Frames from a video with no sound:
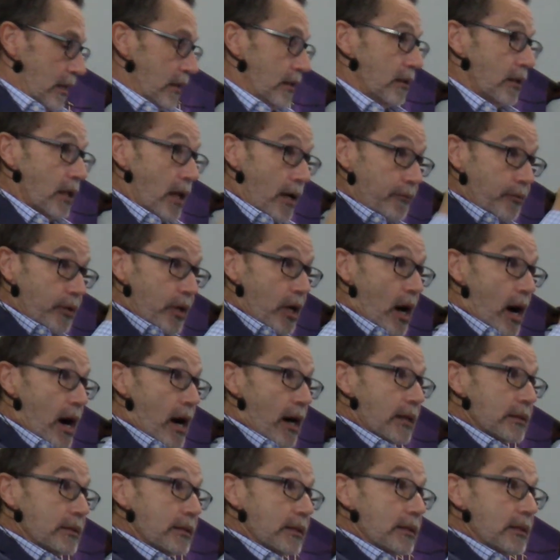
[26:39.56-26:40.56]
Love
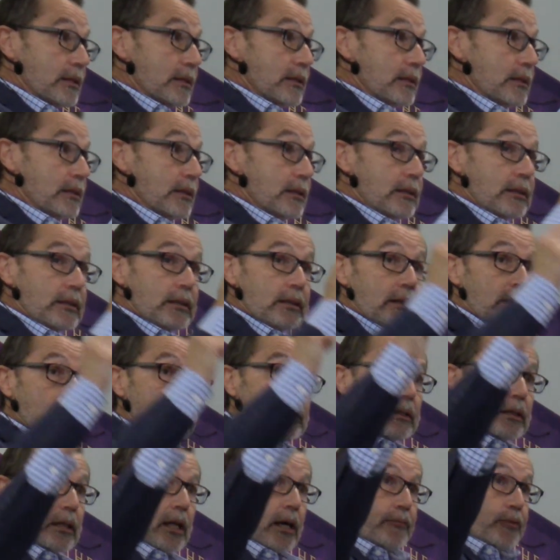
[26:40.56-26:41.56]
God,
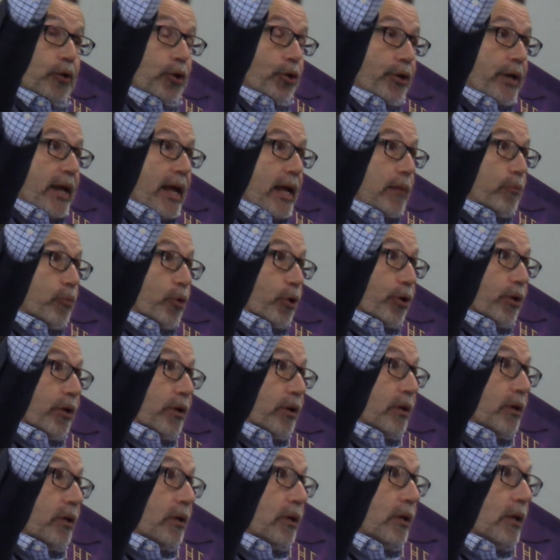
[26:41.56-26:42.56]
love your neighbor,
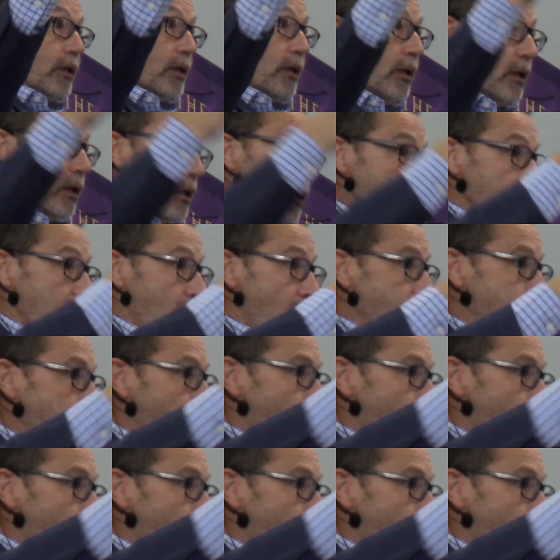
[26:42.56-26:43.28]
love